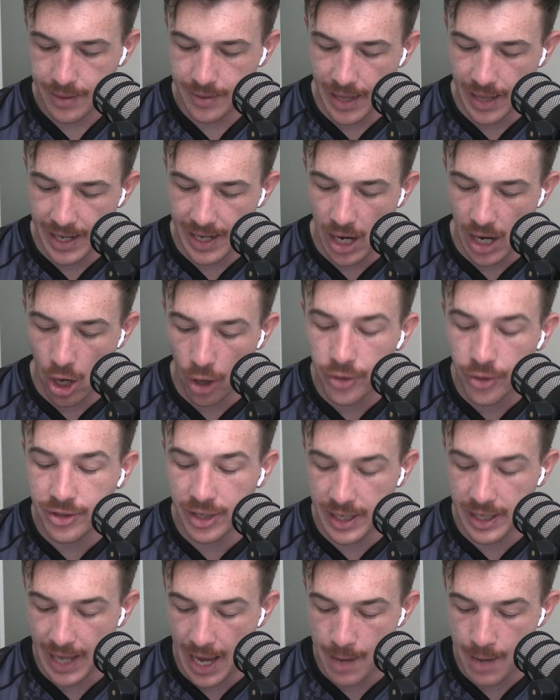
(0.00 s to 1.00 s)
They are
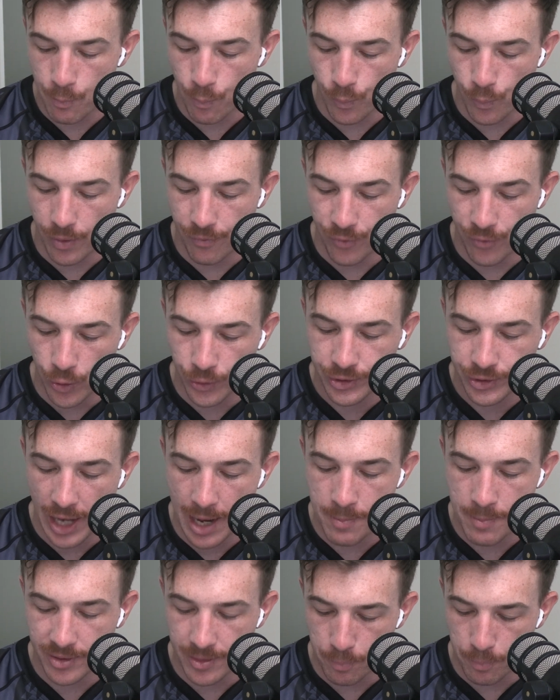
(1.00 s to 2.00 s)
hosting a game. The first
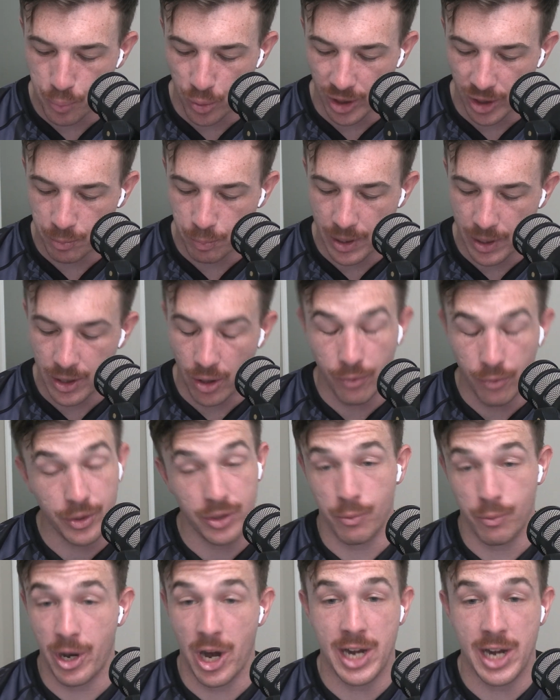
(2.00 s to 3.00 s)
game is in Brisbane.
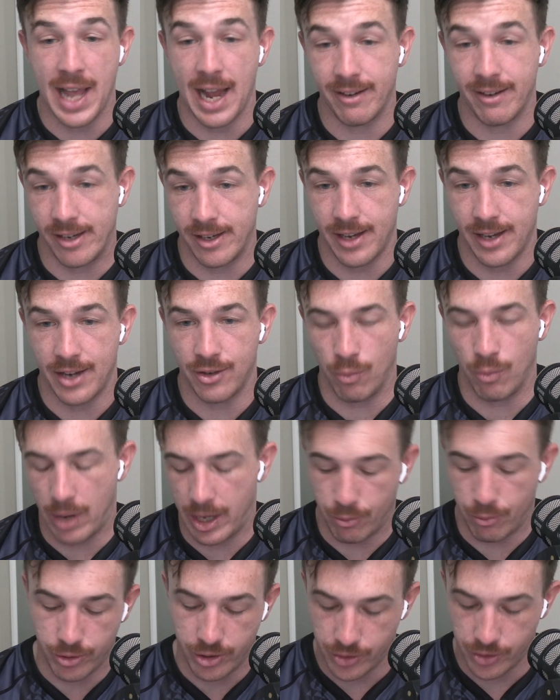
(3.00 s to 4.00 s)
Obviously, we're only 18 days away,
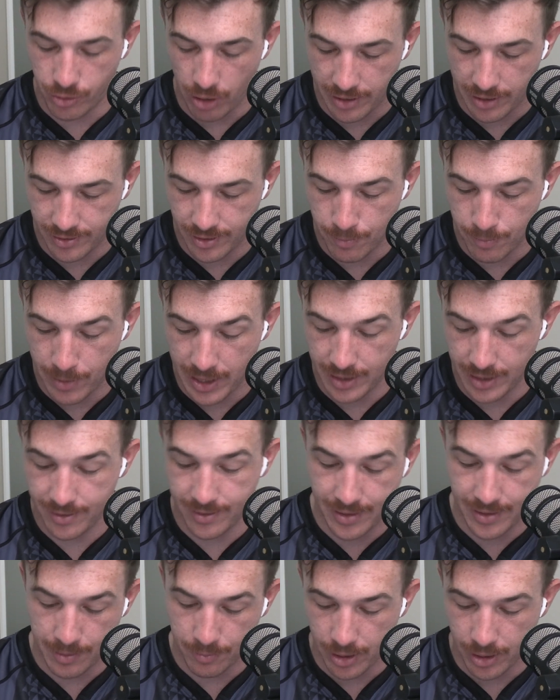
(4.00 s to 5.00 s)
which is crazy to me. Yeah. It
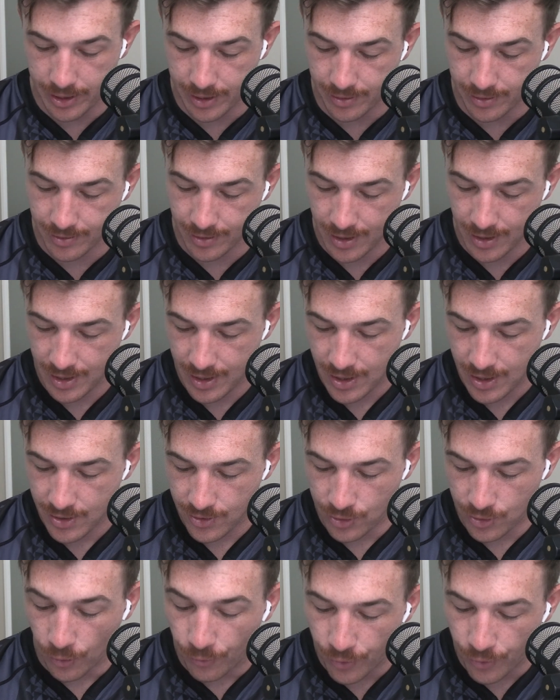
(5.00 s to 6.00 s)
seems like it's
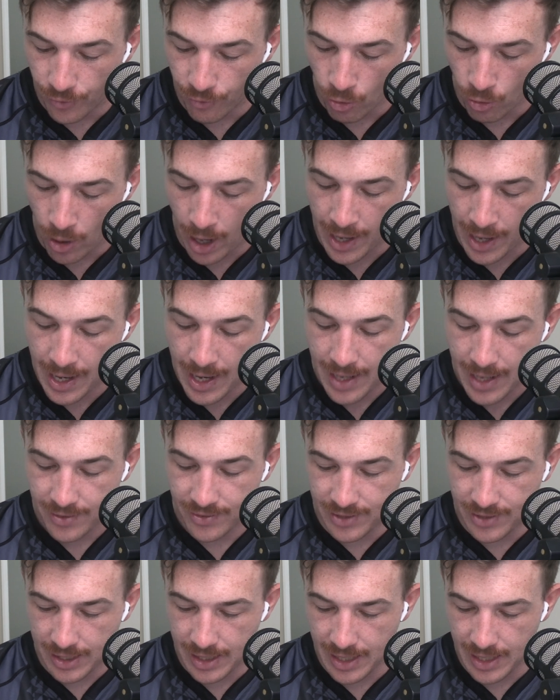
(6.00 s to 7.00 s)
still further away.
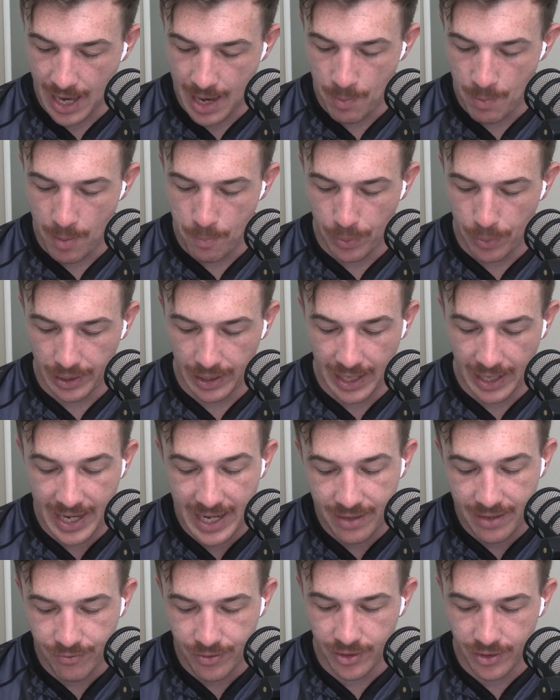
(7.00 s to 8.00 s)
Second game, I
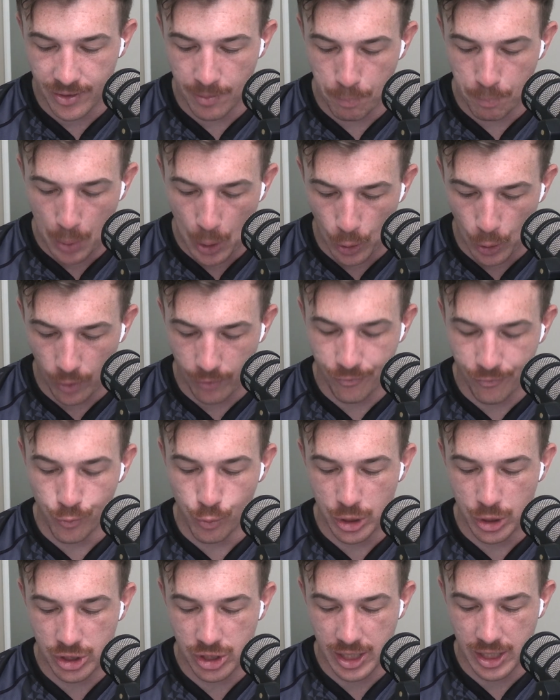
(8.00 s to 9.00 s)
believe, is in Perth,
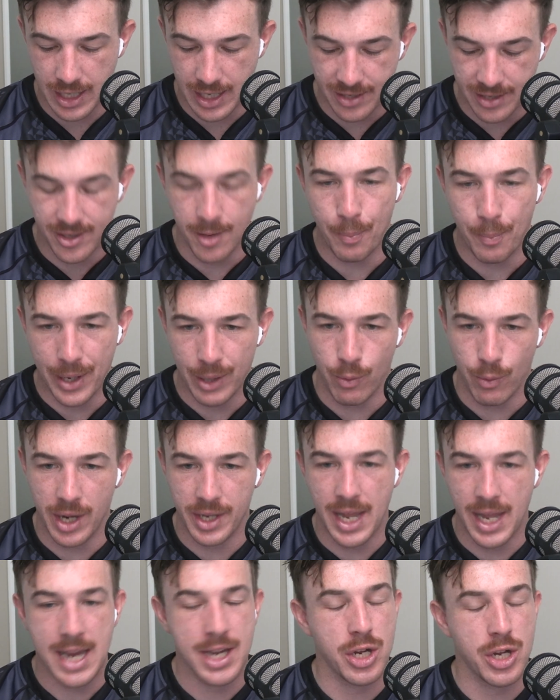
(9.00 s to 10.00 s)
which is the big
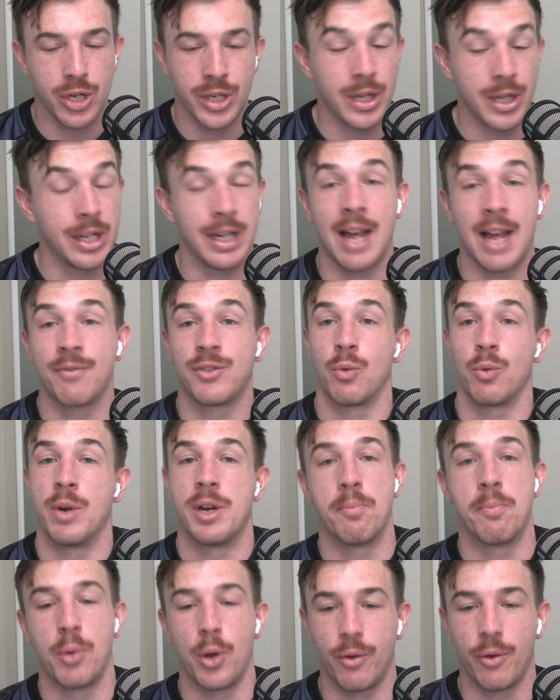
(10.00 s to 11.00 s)
one. That you love to win
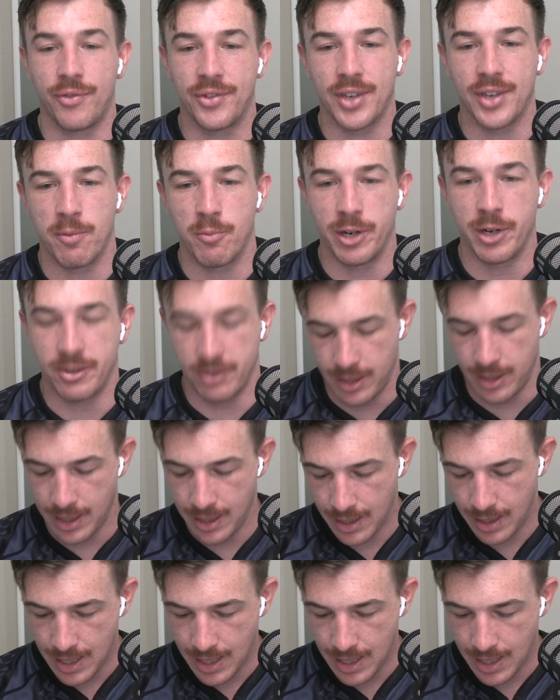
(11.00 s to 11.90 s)
in Perth for some reason.